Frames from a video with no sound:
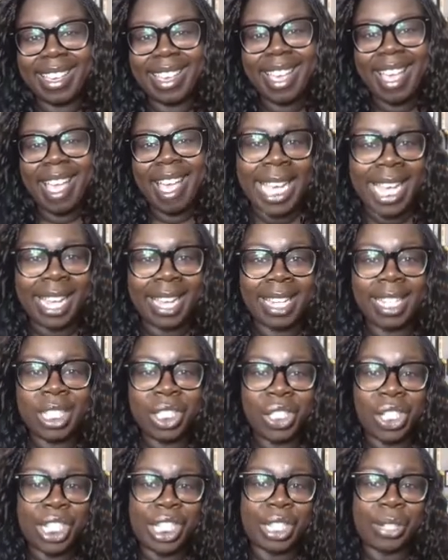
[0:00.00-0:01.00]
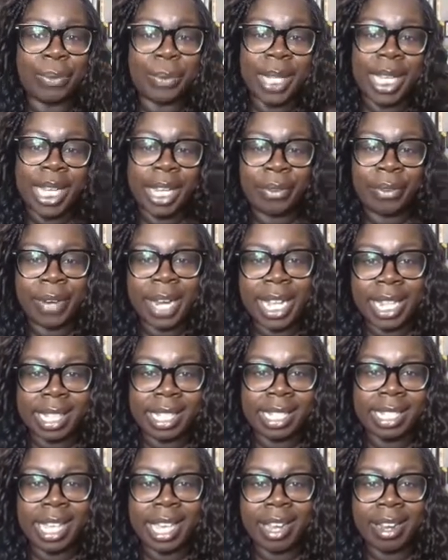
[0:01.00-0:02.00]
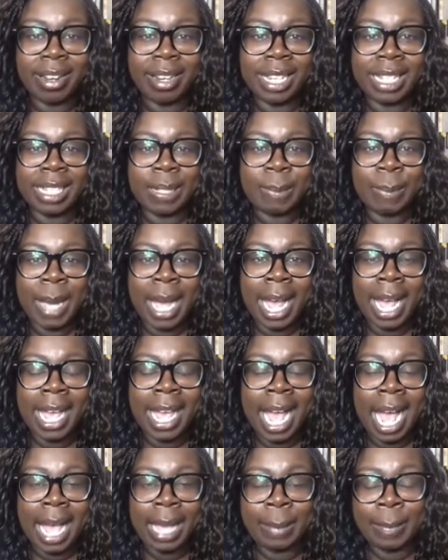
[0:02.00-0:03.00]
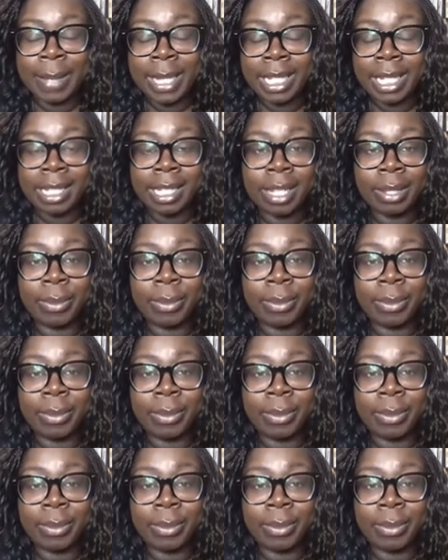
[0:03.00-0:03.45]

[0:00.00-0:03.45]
Again, just to reiterate, this hair is by Ibiza,